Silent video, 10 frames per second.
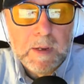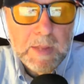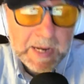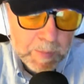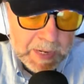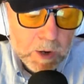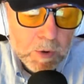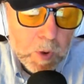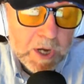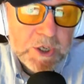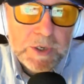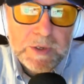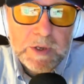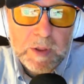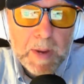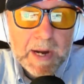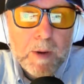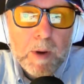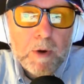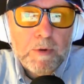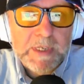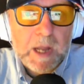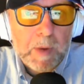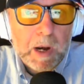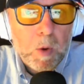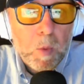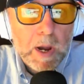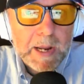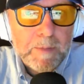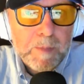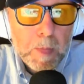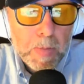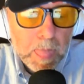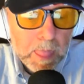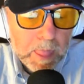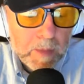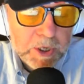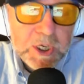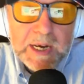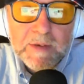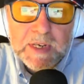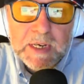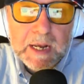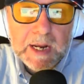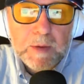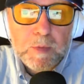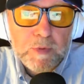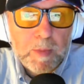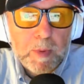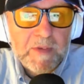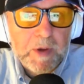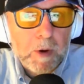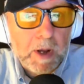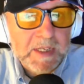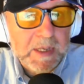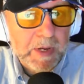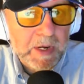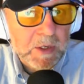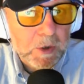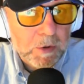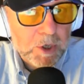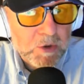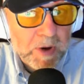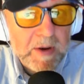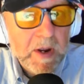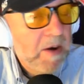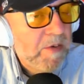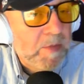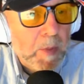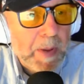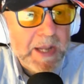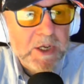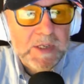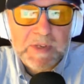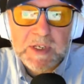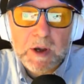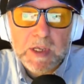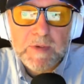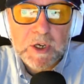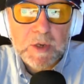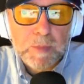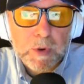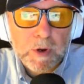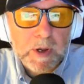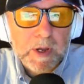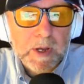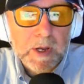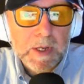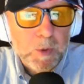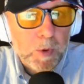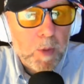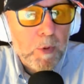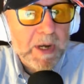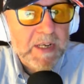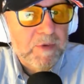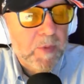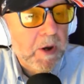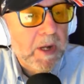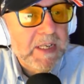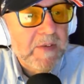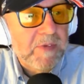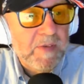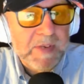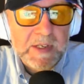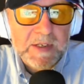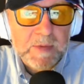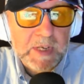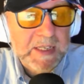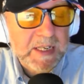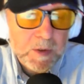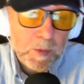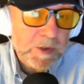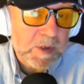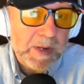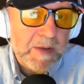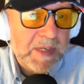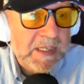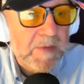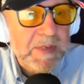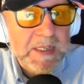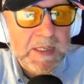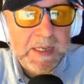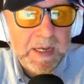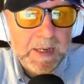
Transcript: There can be no question that the backhoe loader has come a long way. The machine of today would probably feel like something torn straight from the pages of a science fiction book to an operator from the 1950s, 60s, or possibly even 70s.